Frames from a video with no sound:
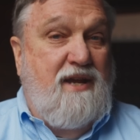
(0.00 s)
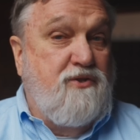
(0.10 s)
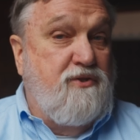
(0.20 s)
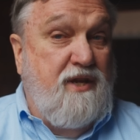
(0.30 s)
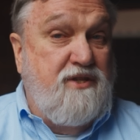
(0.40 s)

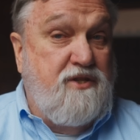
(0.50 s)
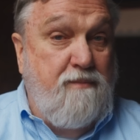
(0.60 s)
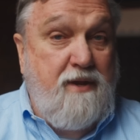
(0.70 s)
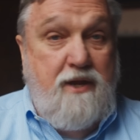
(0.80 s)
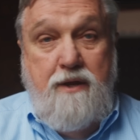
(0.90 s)
exercise
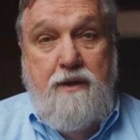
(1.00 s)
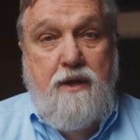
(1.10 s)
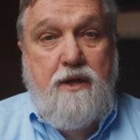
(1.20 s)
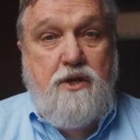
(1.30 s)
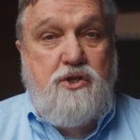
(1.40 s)
dominion.
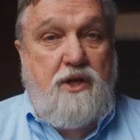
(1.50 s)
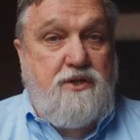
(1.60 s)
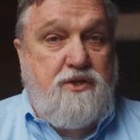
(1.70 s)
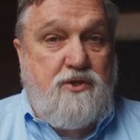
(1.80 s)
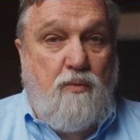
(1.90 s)

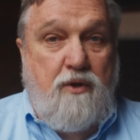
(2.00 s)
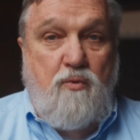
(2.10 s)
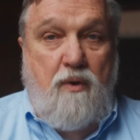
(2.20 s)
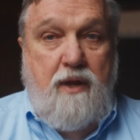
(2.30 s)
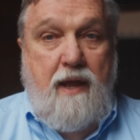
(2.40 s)
Genesis
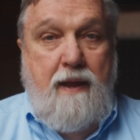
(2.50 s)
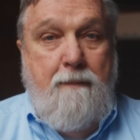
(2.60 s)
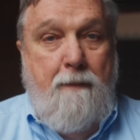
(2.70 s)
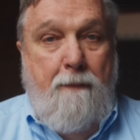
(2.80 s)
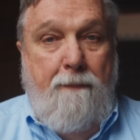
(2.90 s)
1:28.